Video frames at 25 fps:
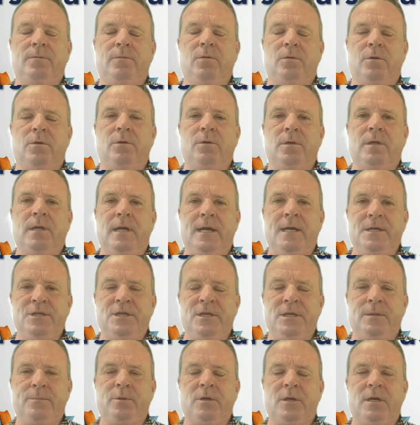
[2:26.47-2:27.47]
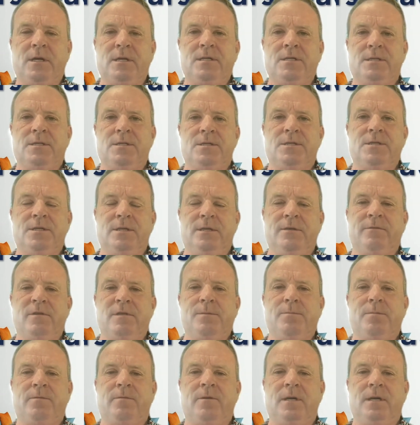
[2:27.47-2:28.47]
for large enterprises and
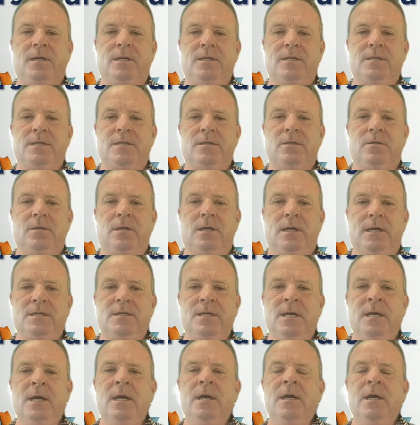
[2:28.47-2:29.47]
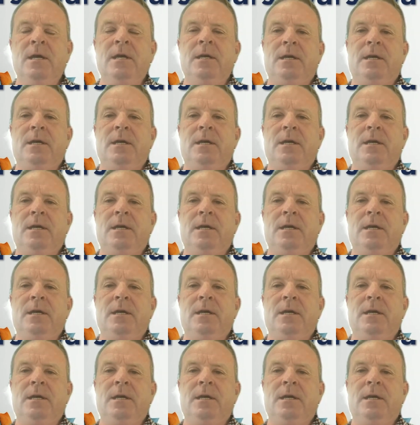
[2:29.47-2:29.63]
service providers as clients.